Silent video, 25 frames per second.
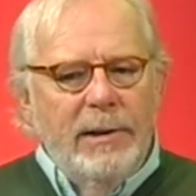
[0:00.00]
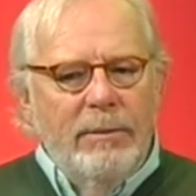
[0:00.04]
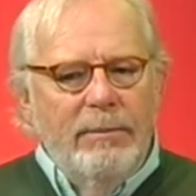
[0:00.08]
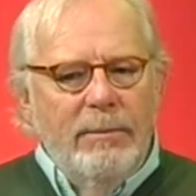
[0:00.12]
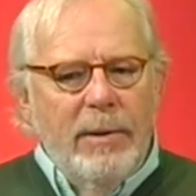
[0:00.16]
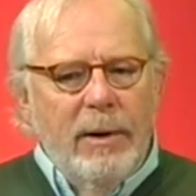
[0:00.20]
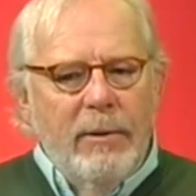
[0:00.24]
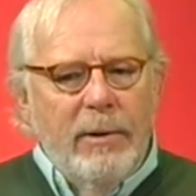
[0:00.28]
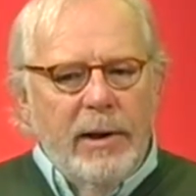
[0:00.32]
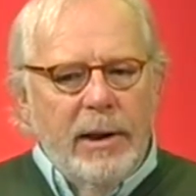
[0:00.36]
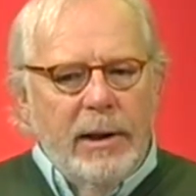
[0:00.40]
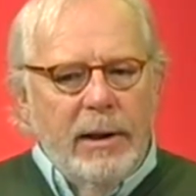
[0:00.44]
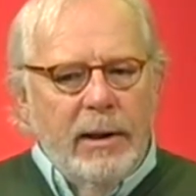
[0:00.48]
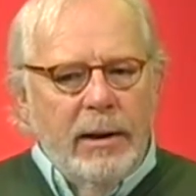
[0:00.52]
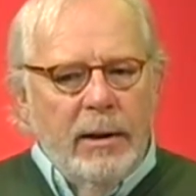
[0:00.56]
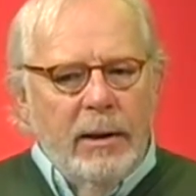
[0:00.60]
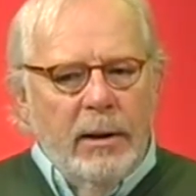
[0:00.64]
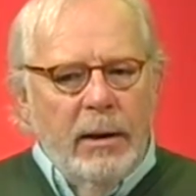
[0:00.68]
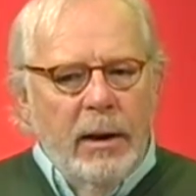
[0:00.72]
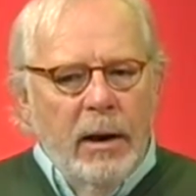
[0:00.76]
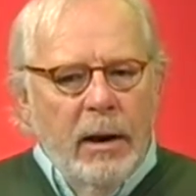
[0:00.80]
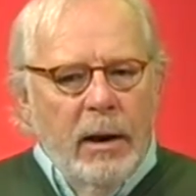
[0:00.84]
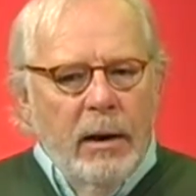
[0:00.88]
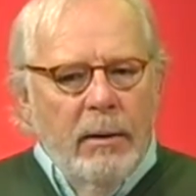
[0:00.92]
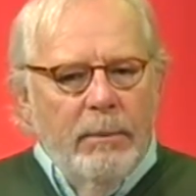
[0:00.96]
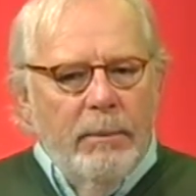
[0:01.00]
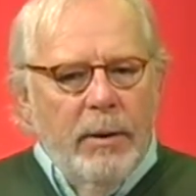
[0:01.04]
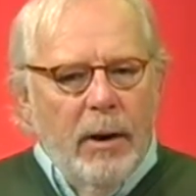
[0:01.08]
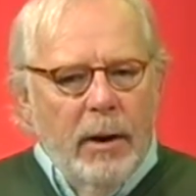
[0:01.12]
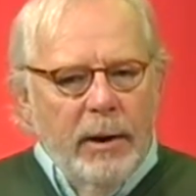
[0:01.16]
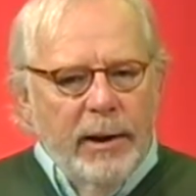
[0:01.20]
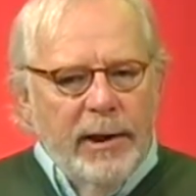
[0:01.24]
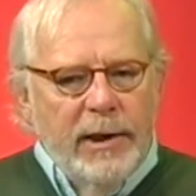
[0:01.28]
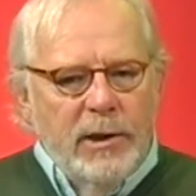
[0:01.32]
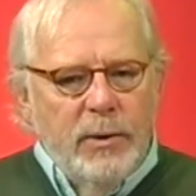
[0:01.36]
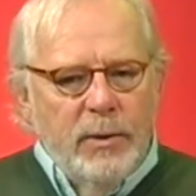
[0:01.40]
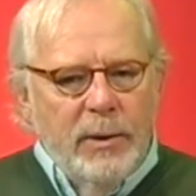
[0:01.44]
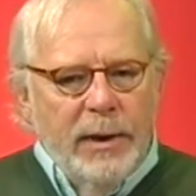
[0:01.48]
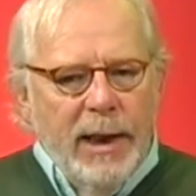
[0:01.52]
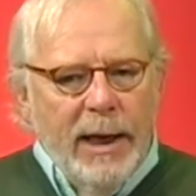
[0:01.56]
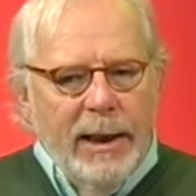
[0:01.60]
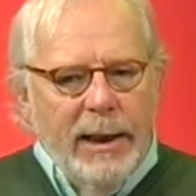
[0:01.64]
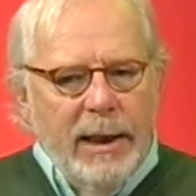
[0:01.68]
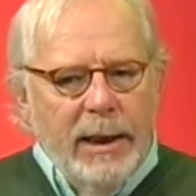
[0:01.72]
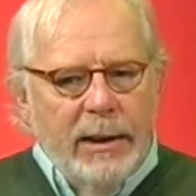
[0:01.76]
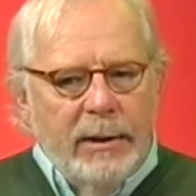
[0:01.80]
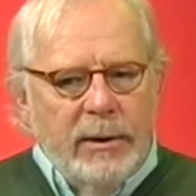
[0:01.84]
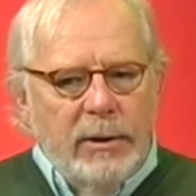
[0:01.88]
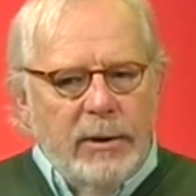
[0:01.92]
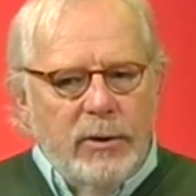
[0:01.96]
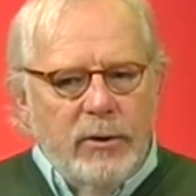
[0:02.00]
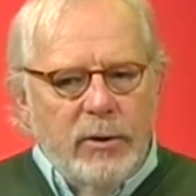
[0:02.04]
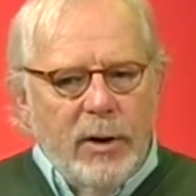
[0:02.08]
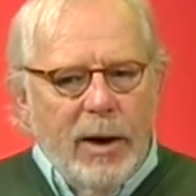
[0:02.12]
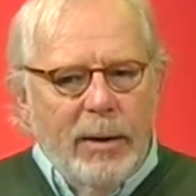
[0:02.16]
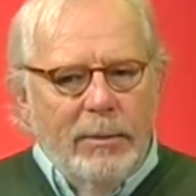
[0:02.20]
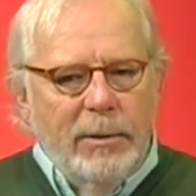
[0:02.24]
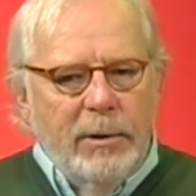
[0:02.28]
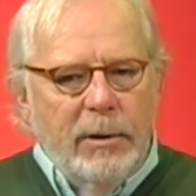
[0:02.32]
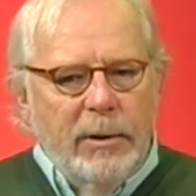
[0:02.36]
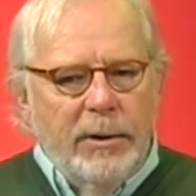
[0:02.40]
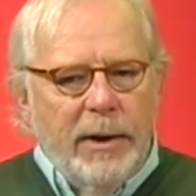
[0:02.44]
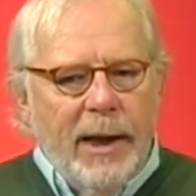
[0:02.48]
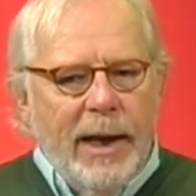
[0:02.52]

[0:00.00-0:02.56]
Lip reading: American pollies, when they get into trouble,